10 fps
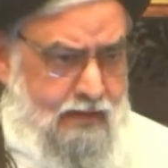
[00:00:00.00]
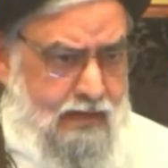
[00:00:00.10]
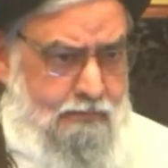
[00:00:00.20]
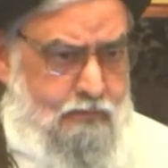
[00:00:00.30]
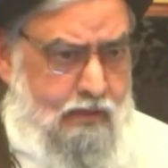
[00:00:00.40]

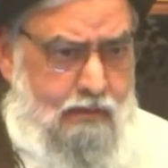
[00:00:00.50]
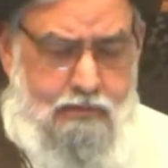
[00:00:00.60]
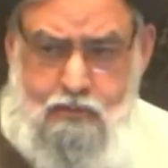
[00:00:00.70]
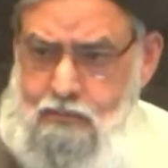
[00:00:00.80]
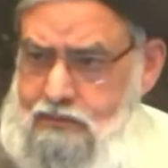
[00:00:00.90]
Abdullah
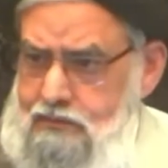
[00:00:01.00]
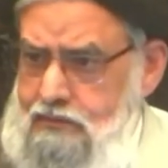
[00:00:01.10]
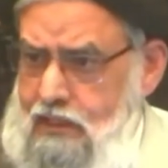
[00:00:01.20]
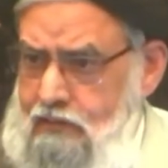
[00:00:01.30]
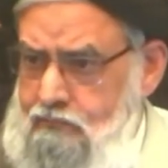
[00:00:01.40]
bin Omar
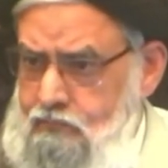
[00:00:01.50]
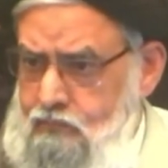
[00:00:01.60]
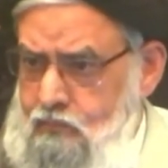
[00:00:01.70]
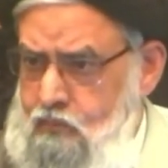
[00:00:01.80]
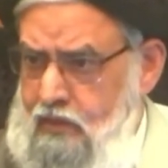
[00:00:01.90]
says, I'm
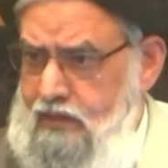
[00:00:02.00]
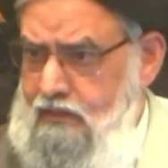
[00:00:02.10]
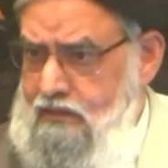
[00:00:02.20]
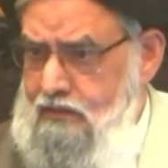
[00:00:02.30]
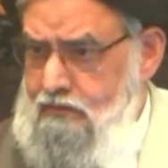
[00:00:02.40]

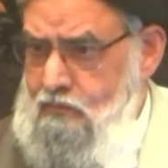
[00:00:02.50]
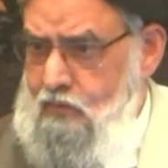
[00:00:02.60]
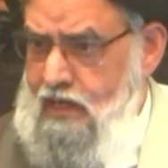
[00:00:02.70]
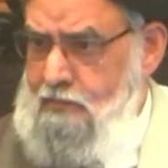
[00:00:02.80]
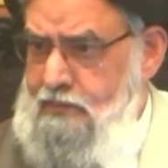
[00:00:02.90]
worried.
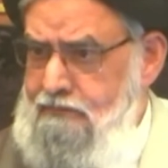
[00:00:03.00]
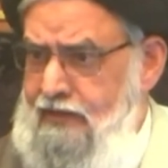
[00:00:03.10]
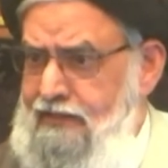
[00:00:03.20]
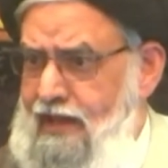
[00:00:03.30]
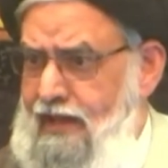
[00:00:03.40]
What happened if
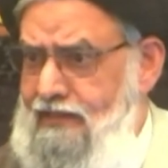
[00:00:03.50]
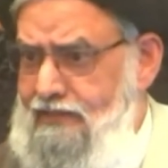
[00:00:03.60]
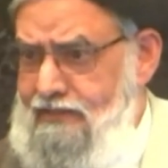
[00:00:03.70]
I die?